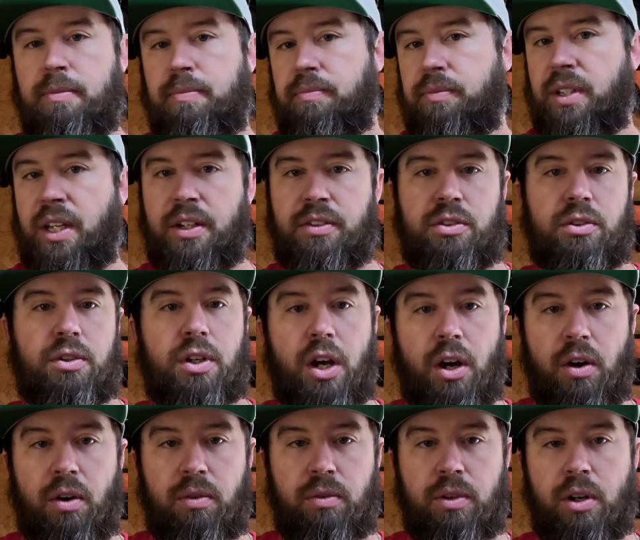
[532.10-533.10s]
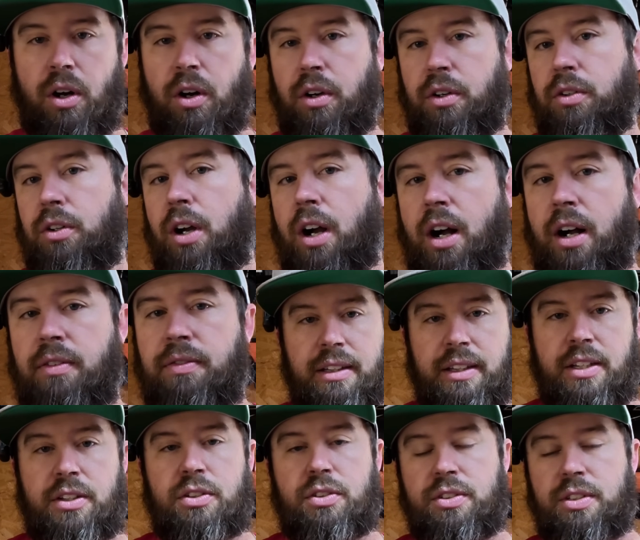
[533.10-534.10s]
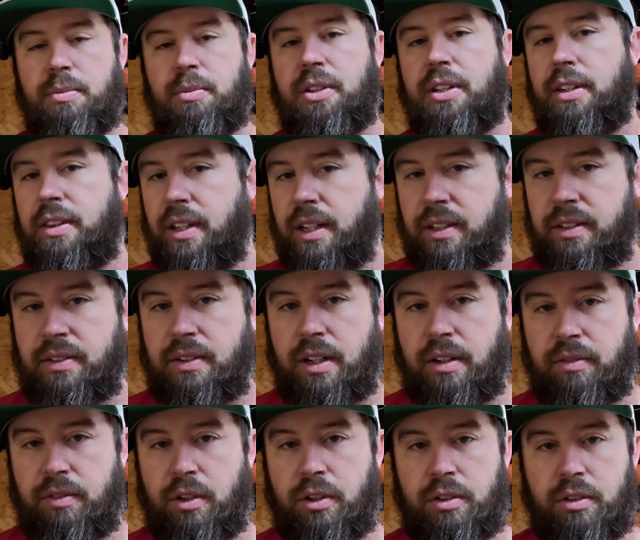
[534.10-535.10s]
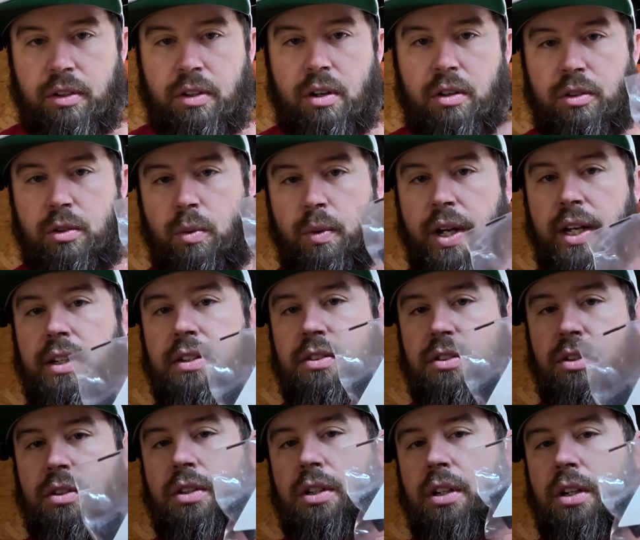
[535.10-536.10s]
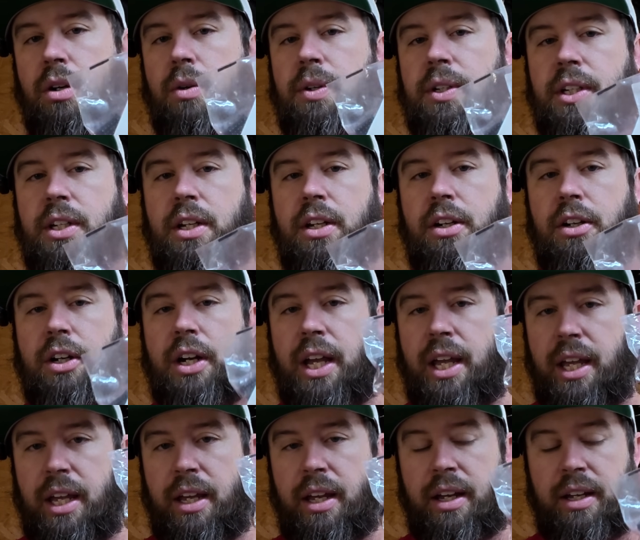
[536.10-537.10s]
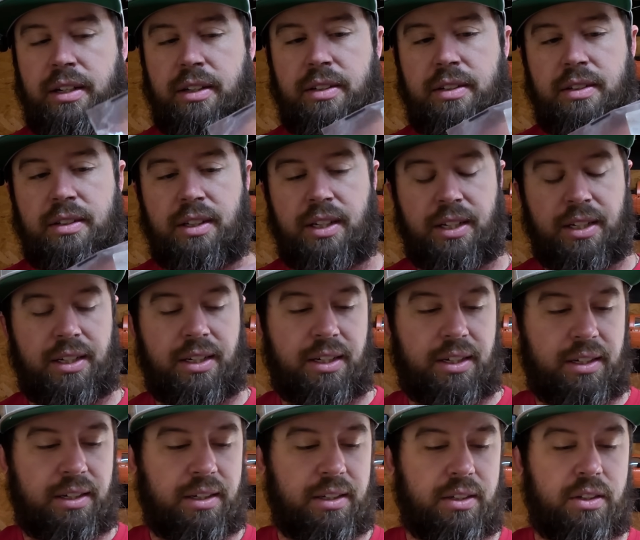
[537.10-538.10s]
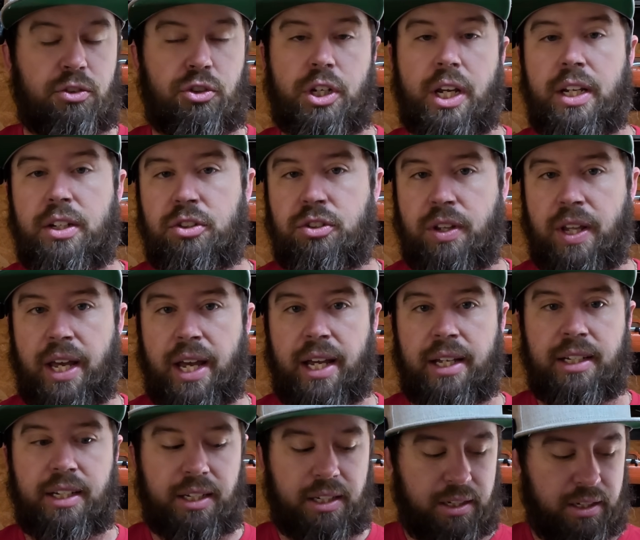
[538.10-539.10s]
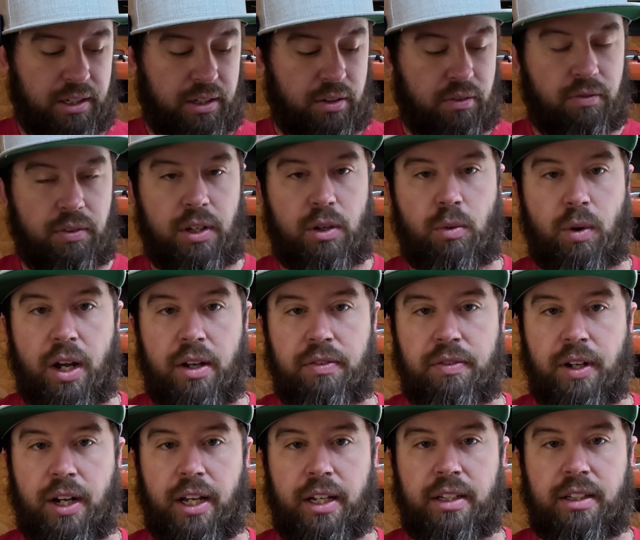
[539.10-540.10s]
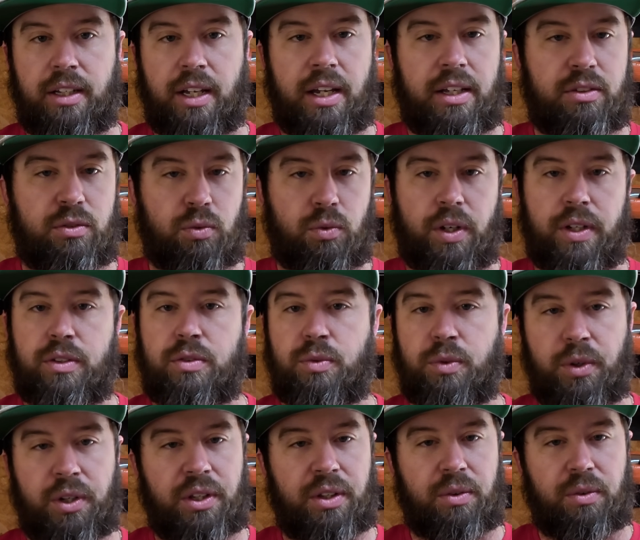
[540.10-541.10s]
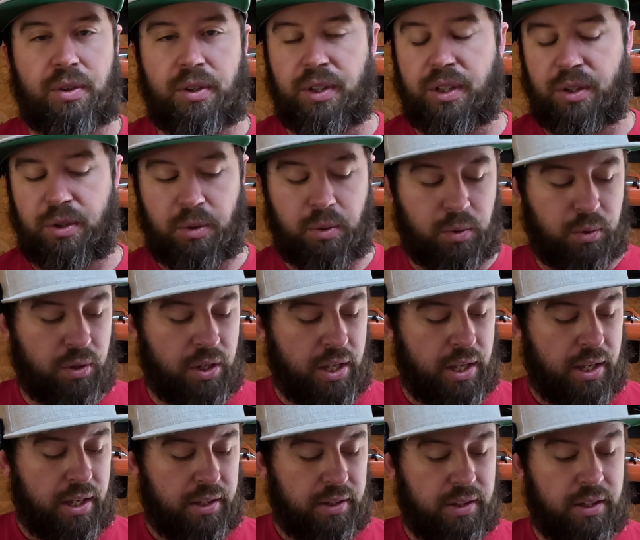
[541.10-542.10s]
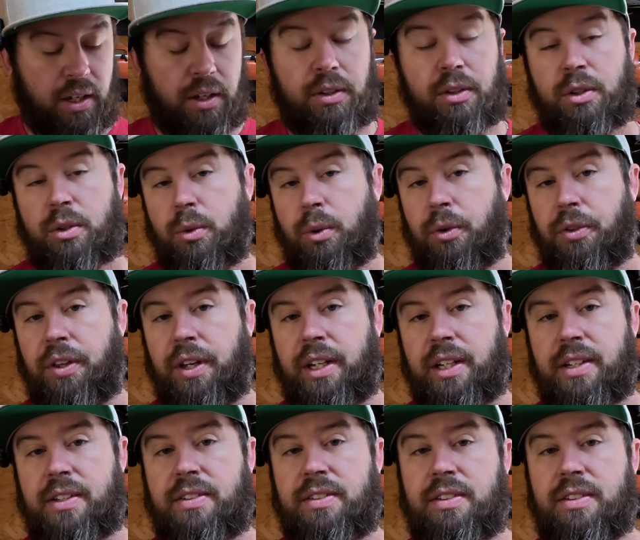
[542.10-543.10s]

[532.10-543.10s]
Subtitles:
yes or no, on or off. These are some of the things that I've learned along the way. So you can go in here and change that via Wi-Fi. It's really, really cool. The other cool thing is